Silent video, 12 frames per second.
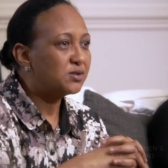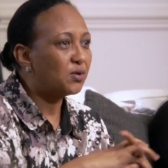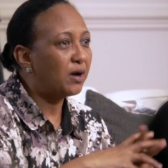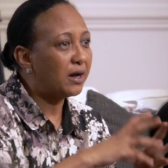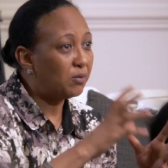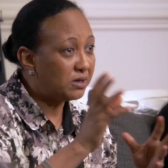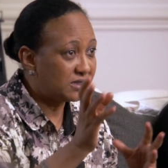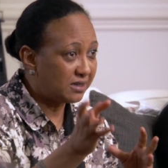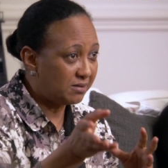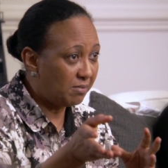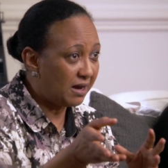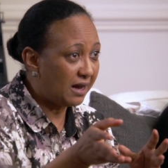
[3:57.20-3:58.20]
So I was
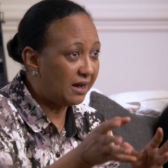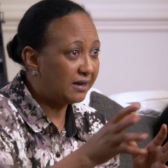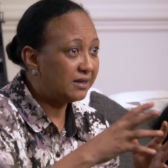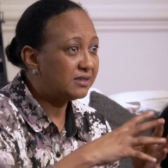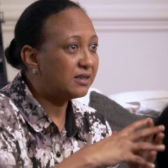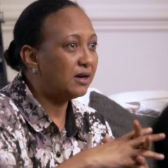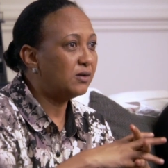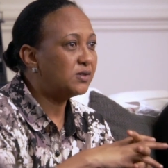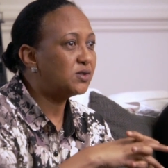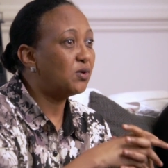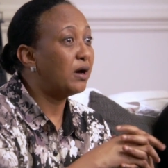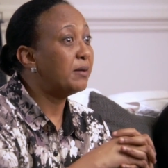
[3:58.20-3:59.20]
in my uncle's house.
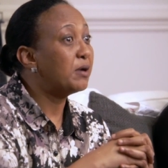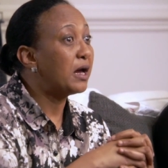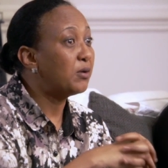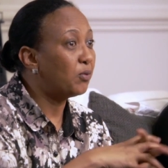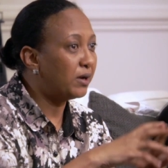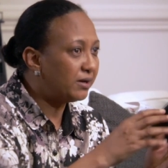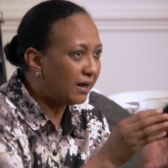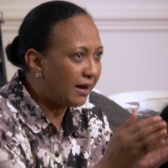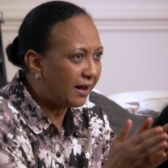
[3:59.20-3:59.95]
So I, I, went, I